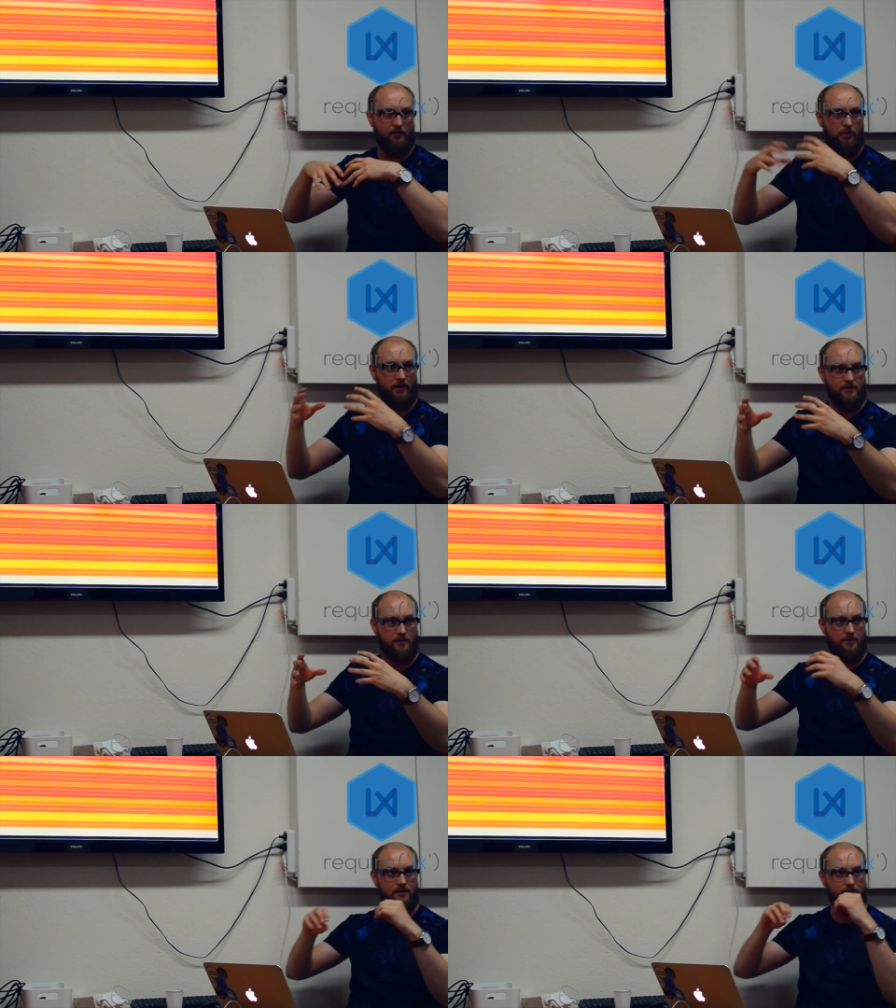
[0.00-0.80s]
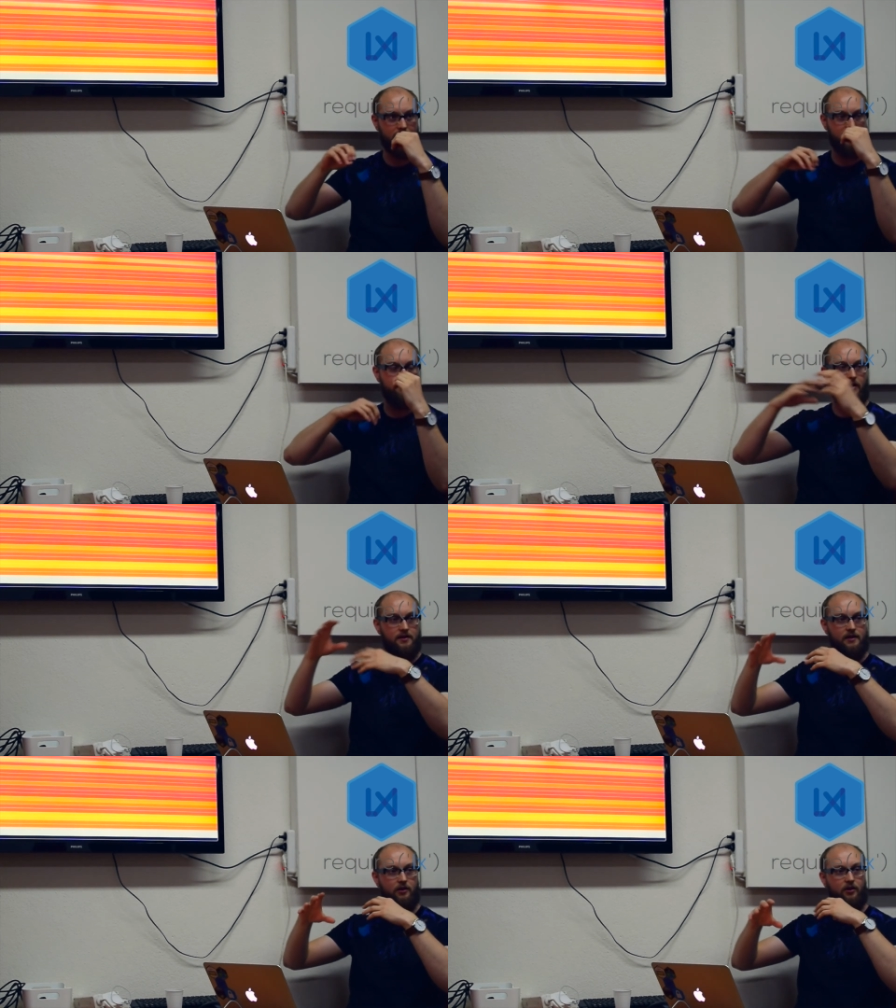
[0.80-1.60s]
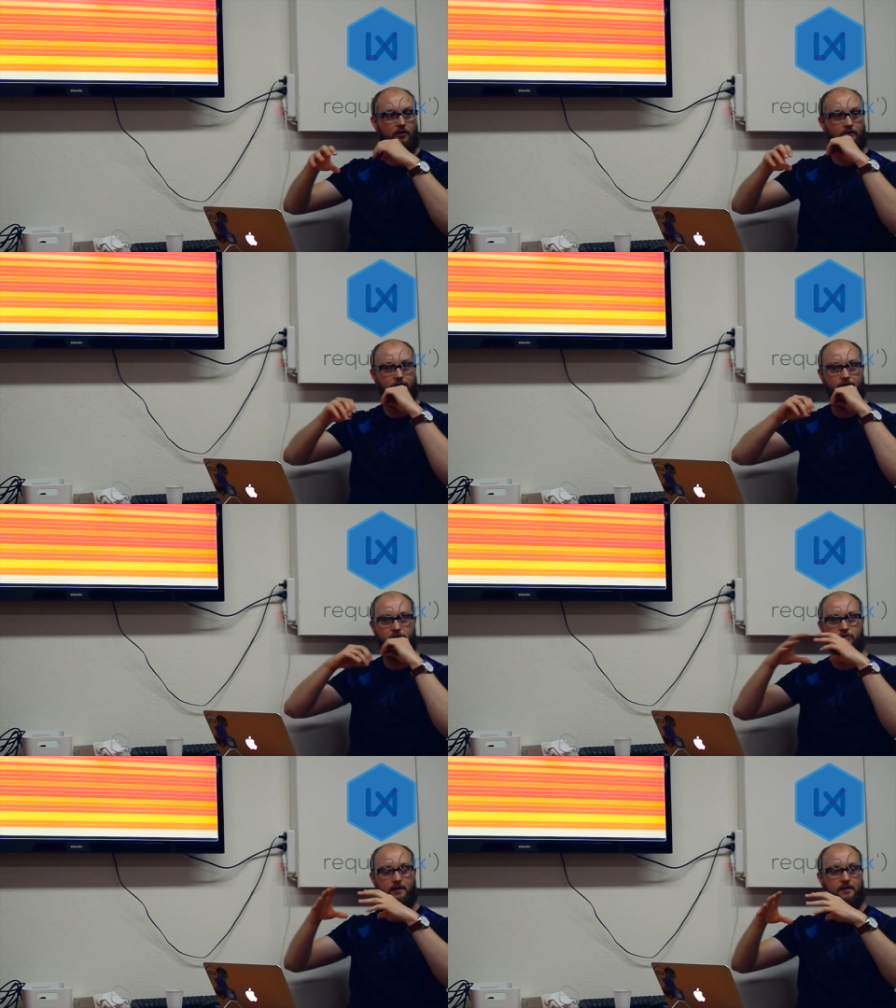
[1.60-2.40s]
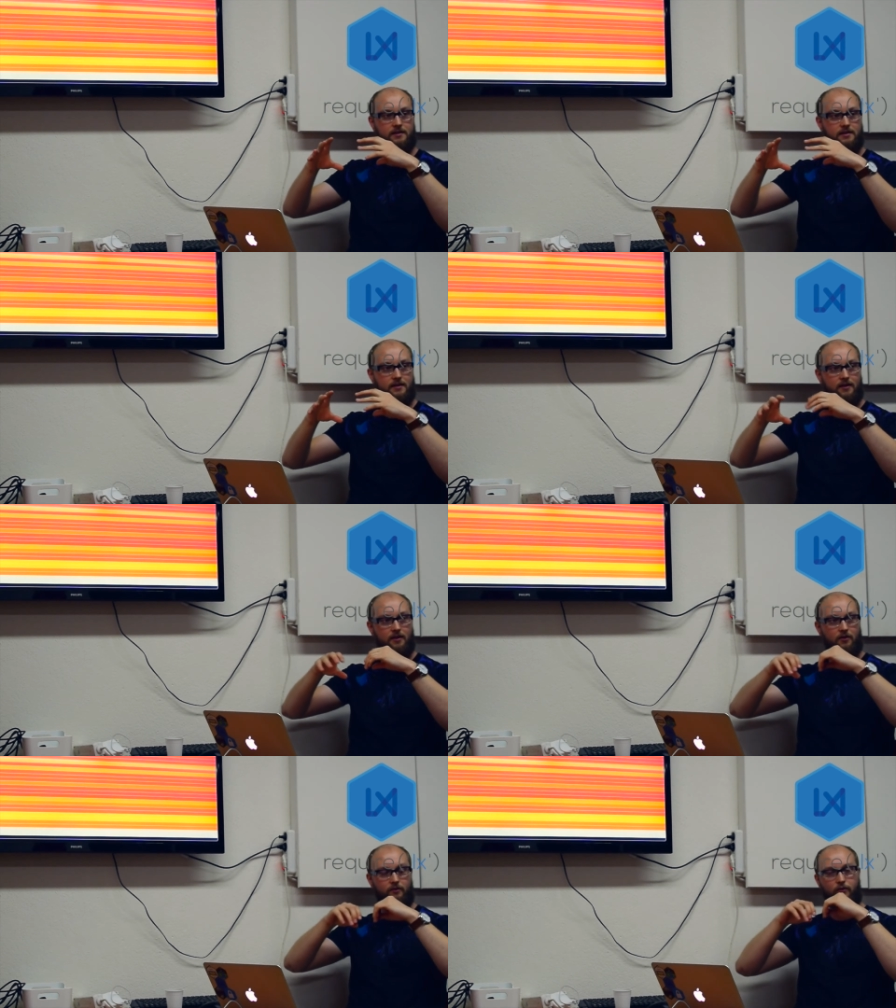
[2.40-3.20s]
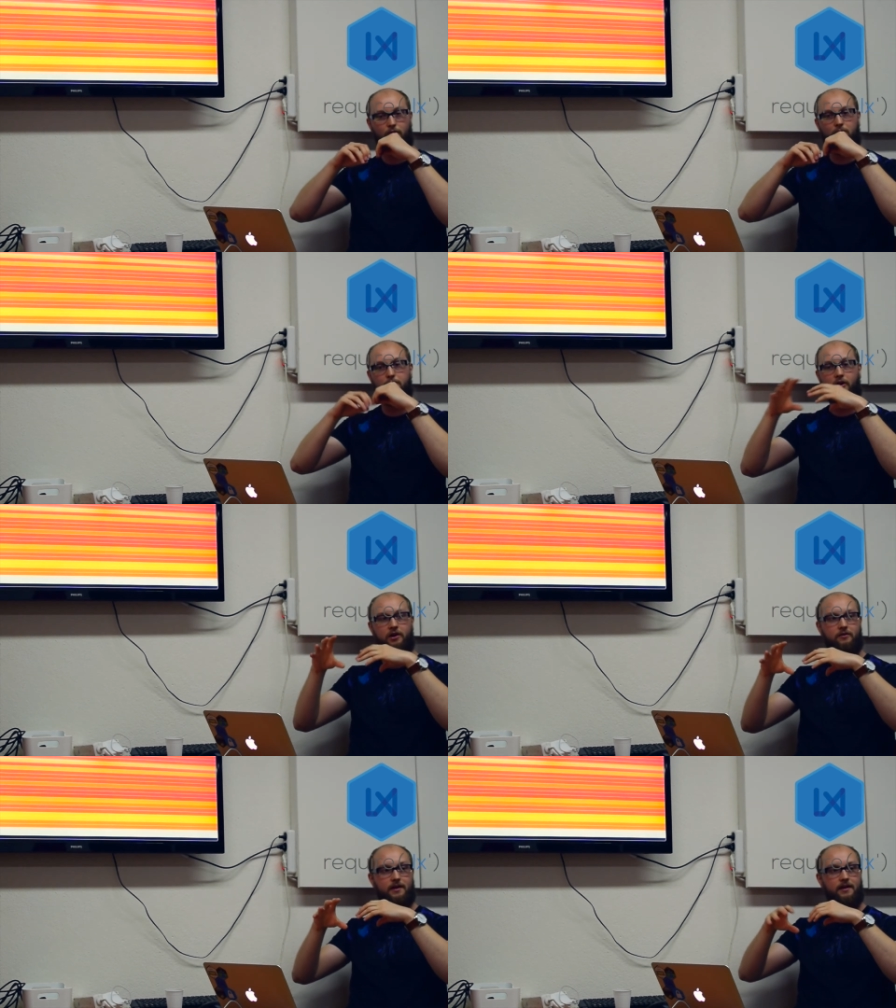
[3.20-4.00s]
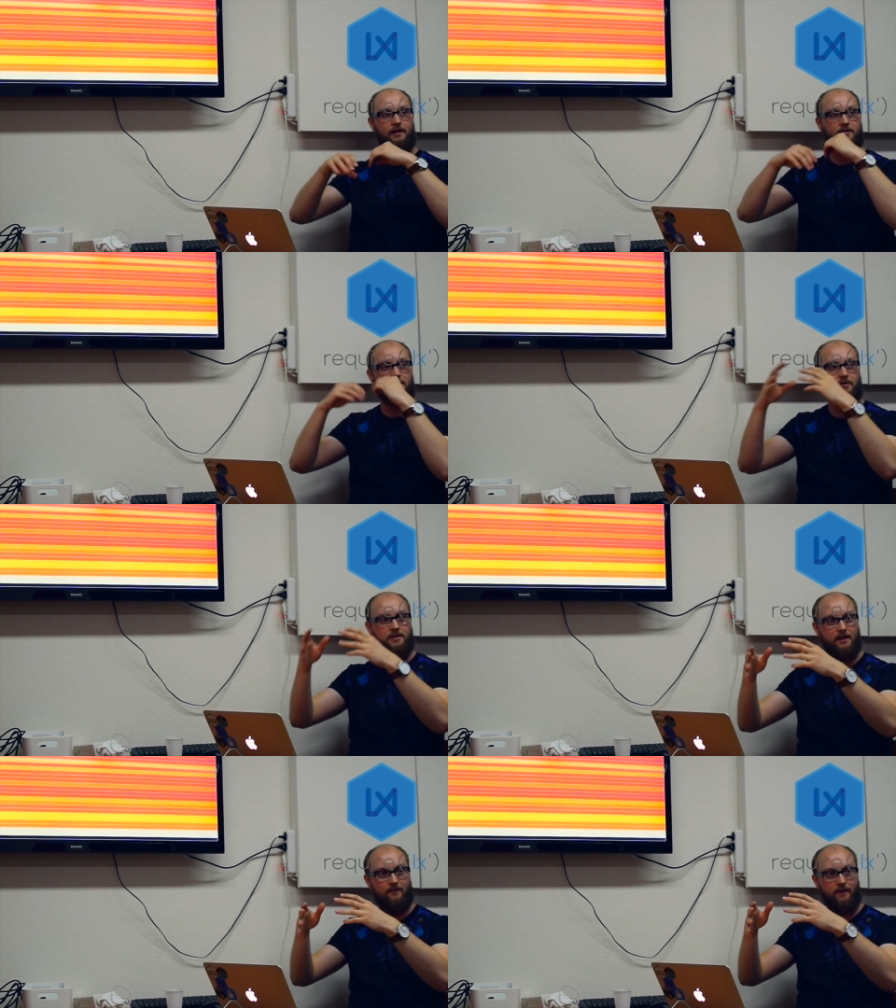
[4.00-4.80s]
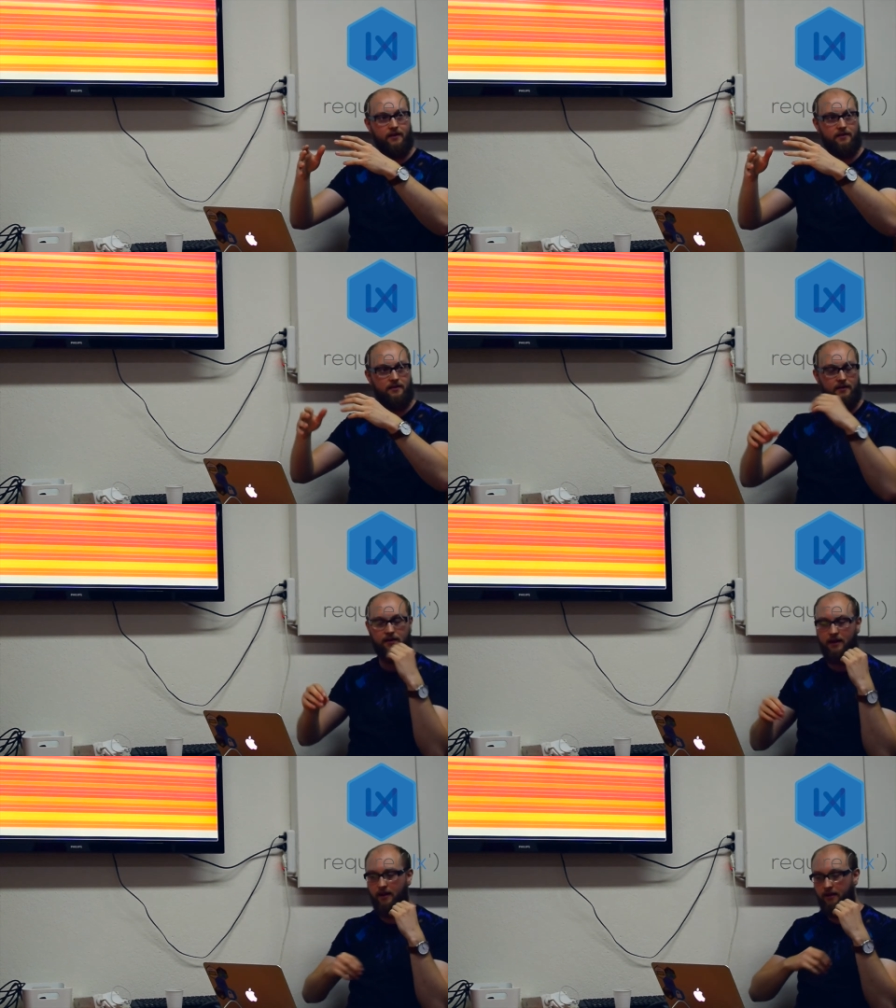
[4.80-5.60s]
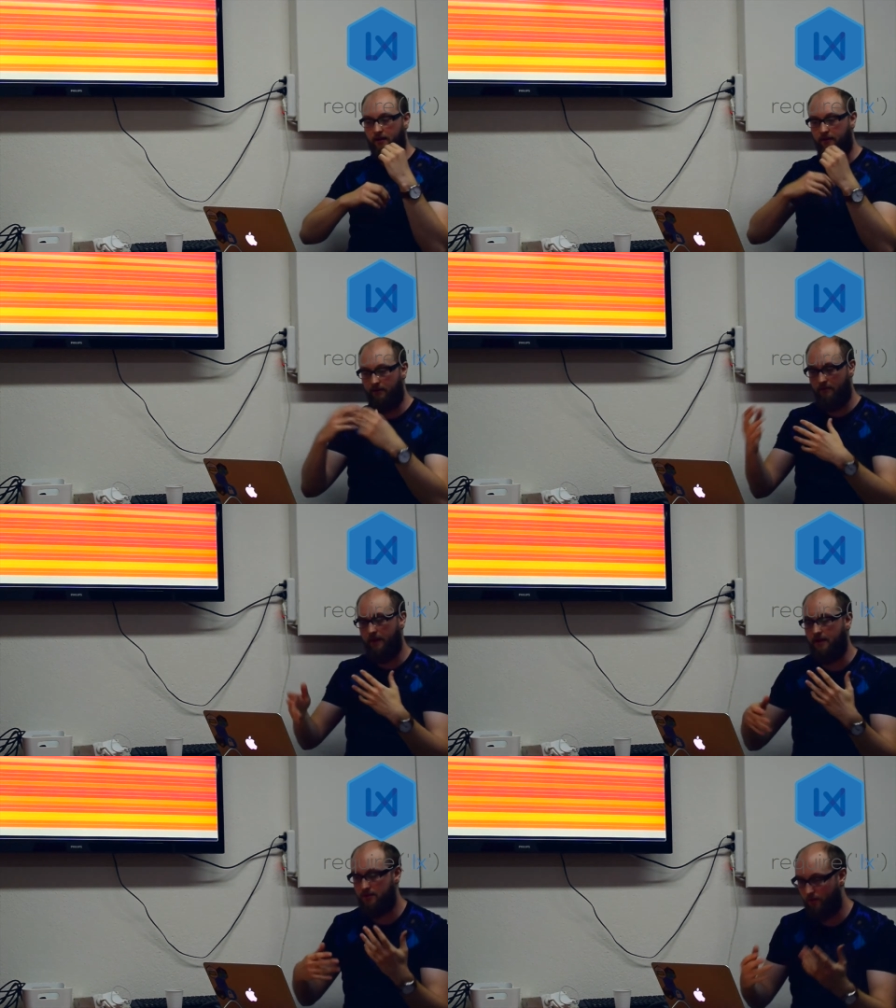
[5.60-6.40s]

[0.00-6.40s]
parser, is that it's parsing a lot of strings from binary into UTF-8, and that's